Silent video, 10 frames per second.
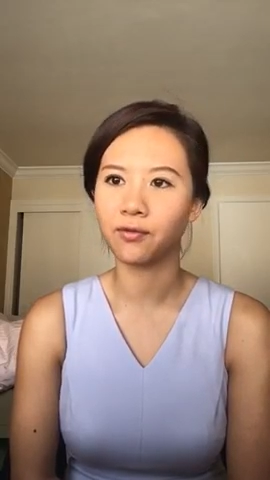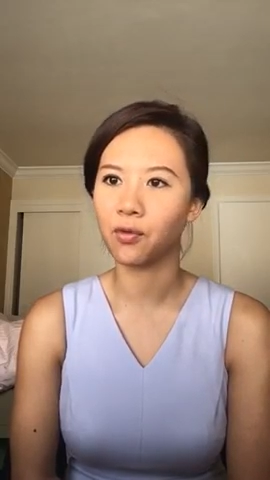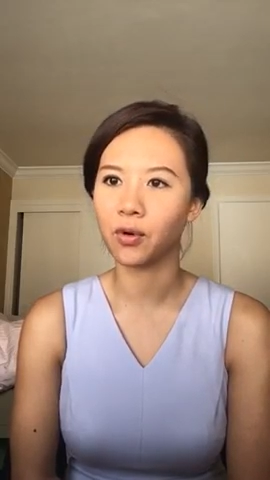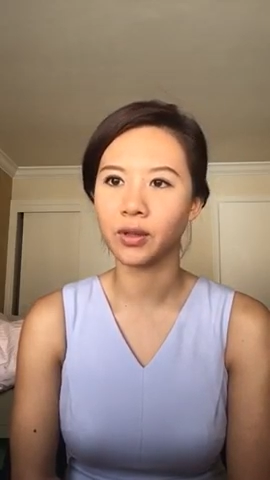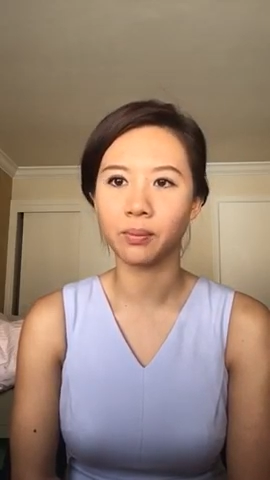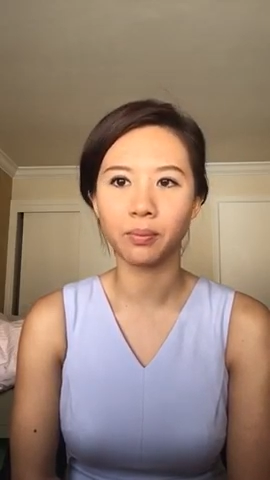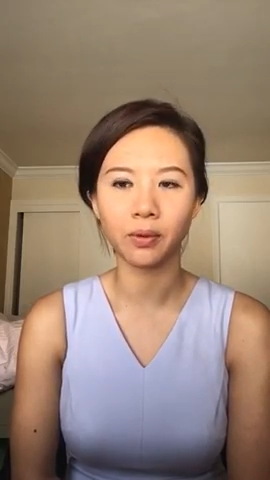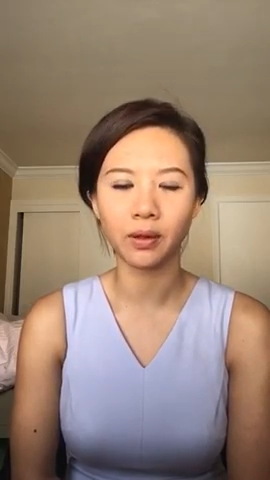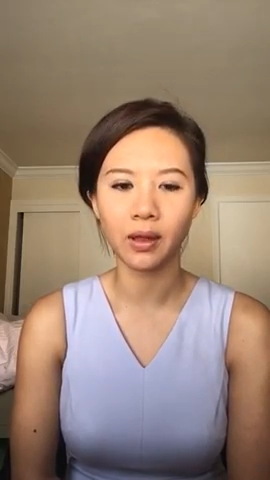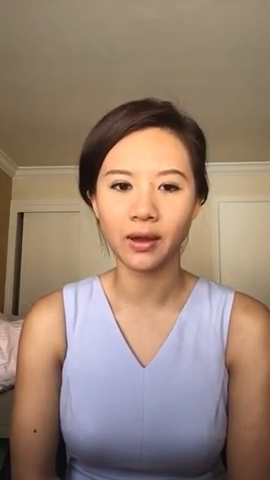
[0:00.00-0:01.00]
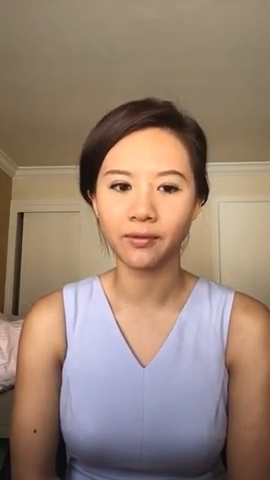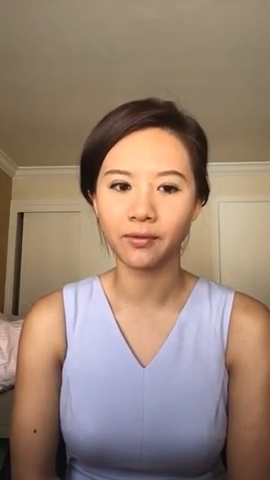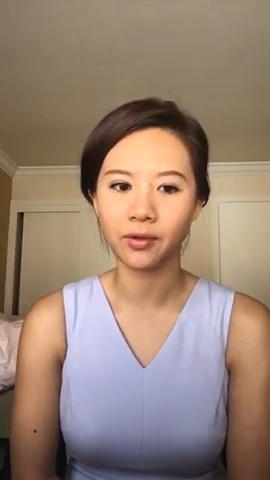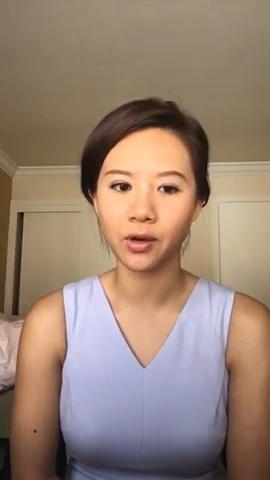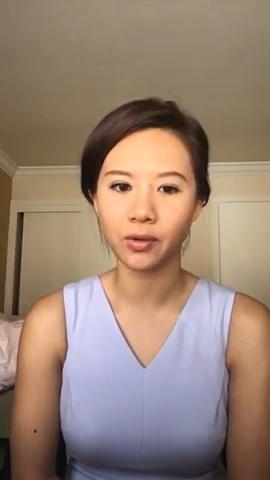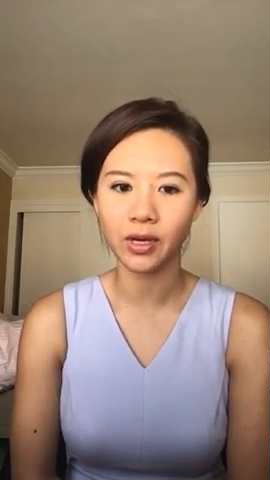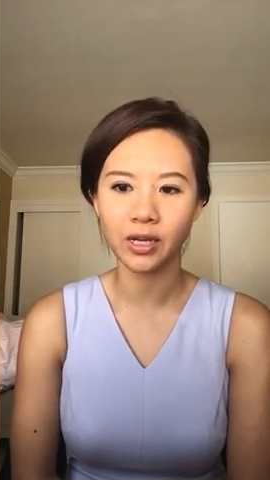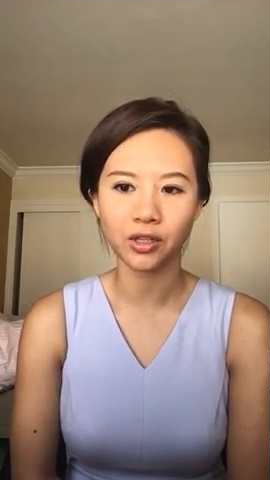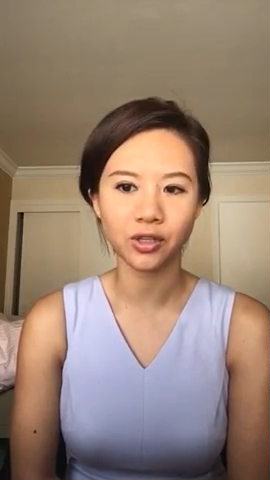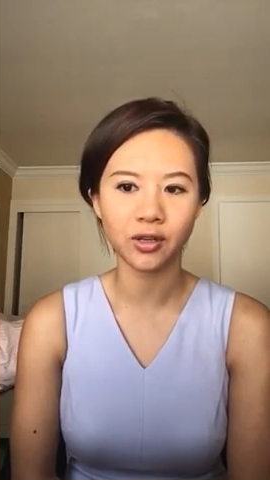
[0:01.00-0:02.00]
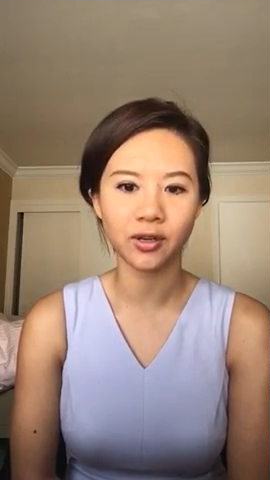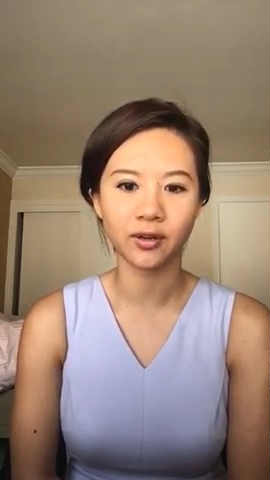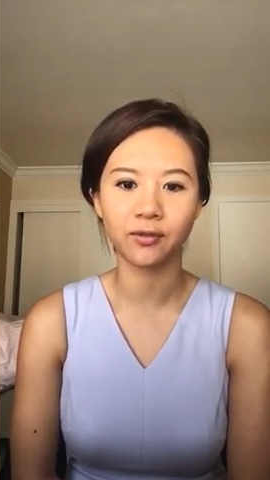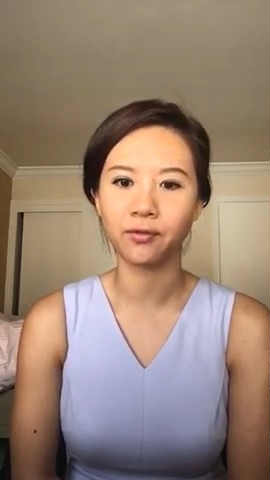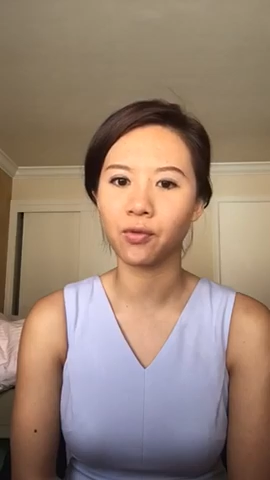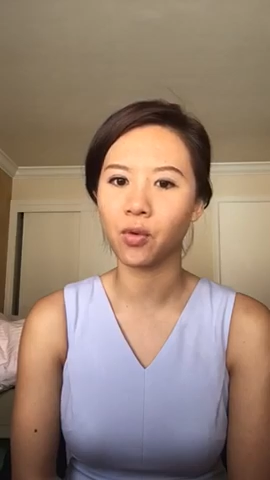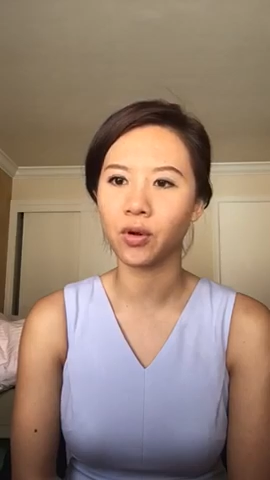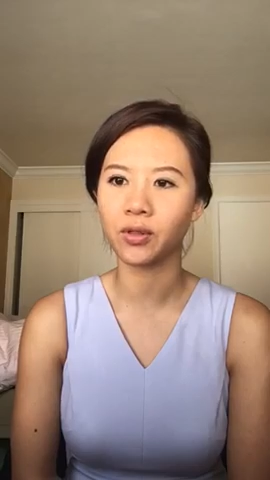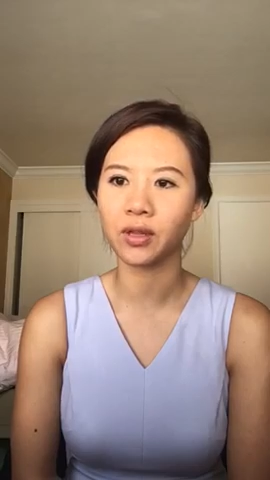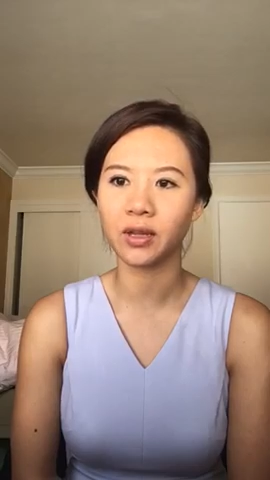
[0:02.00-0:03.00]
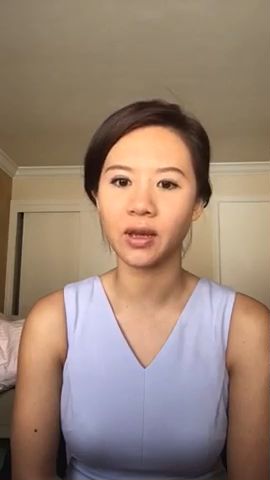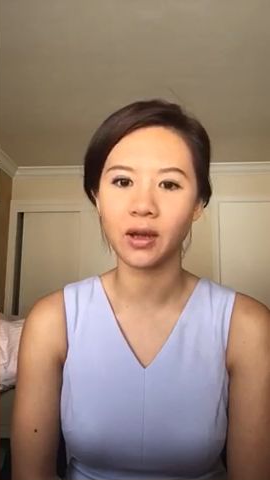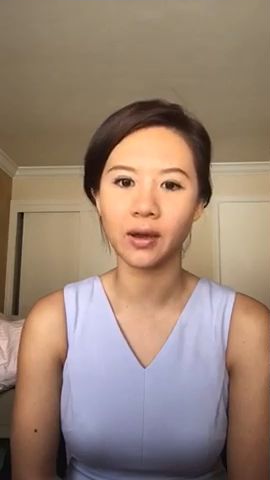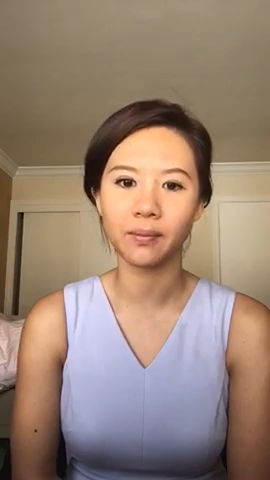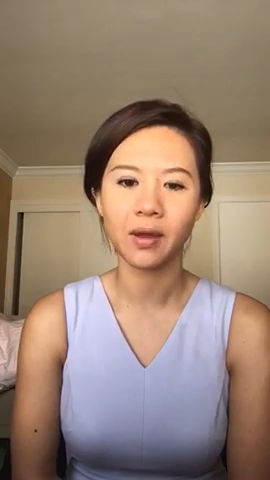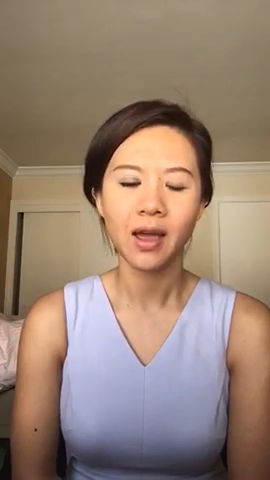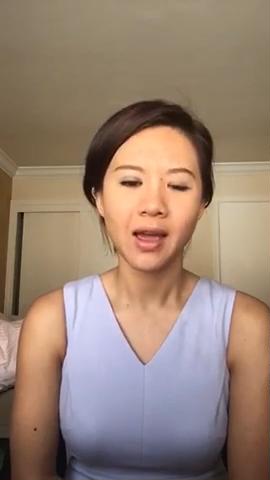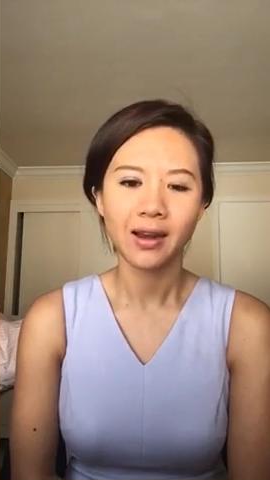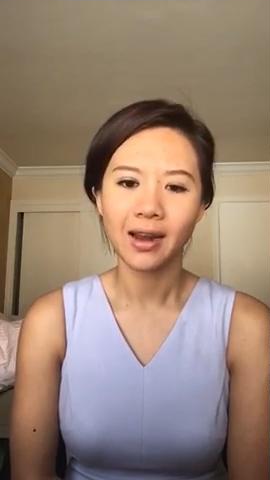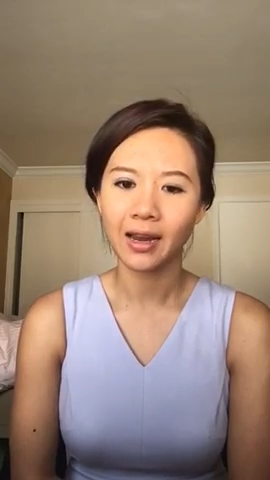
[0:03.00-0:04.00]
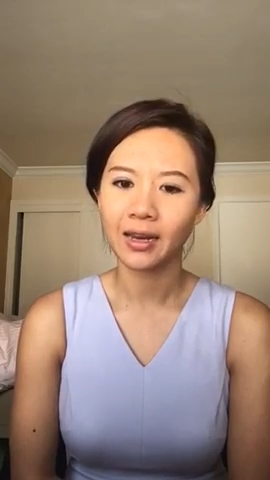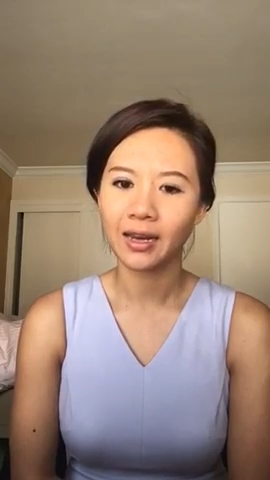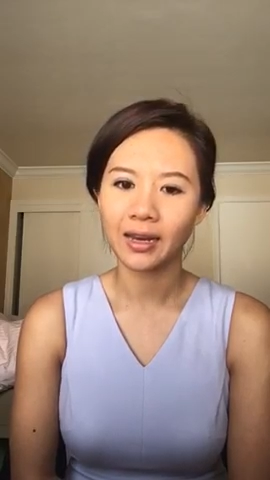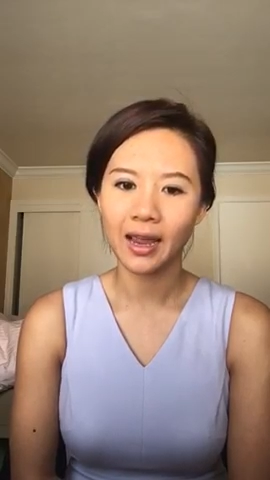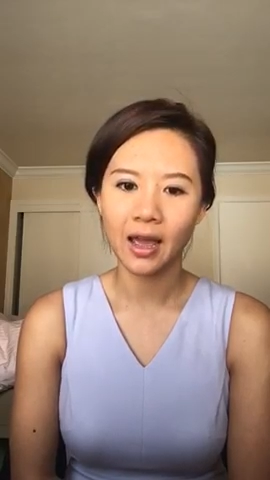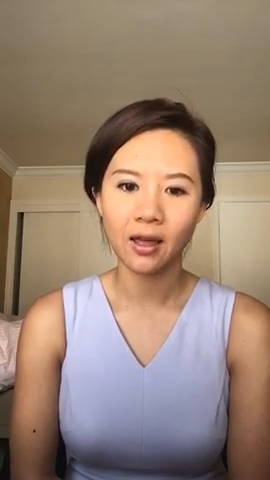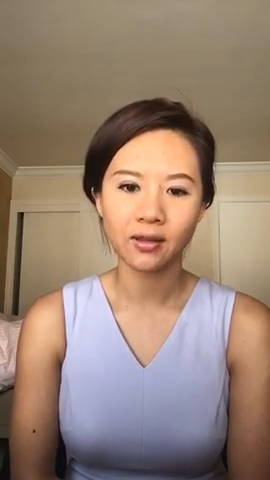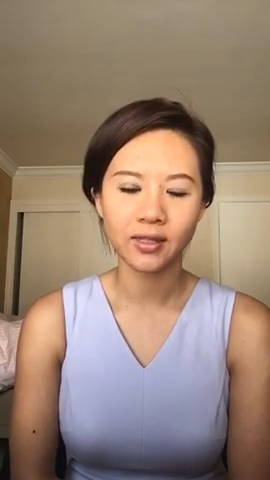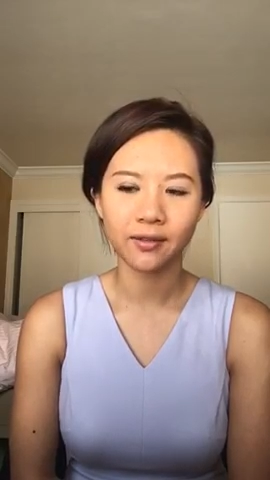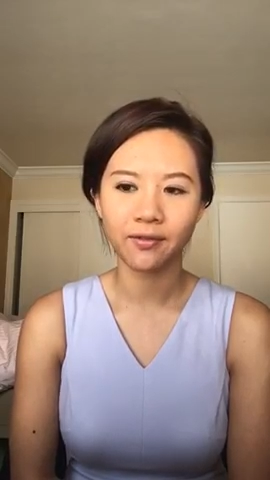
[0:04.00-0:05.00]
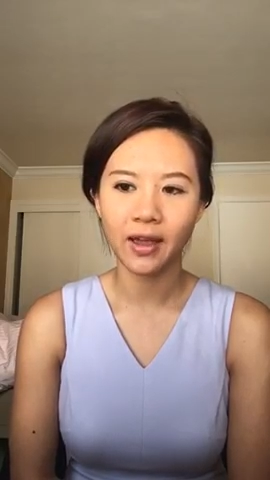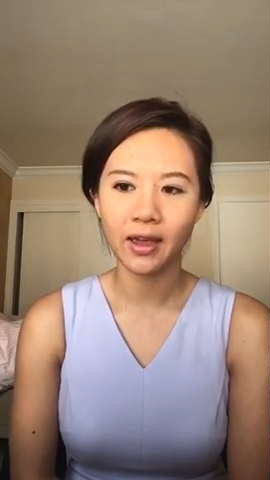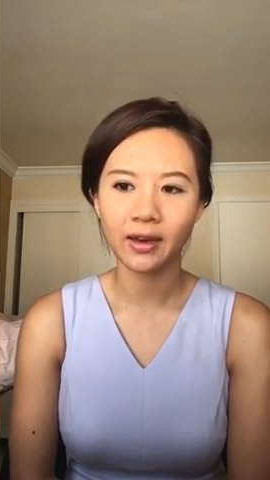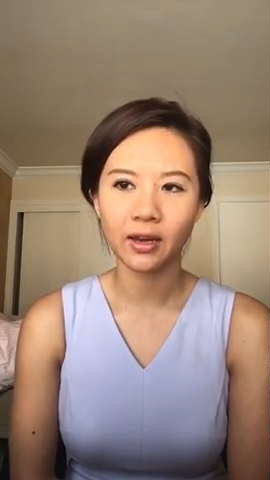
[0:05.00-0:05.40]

for the blood donation, for the um, Nightingales event.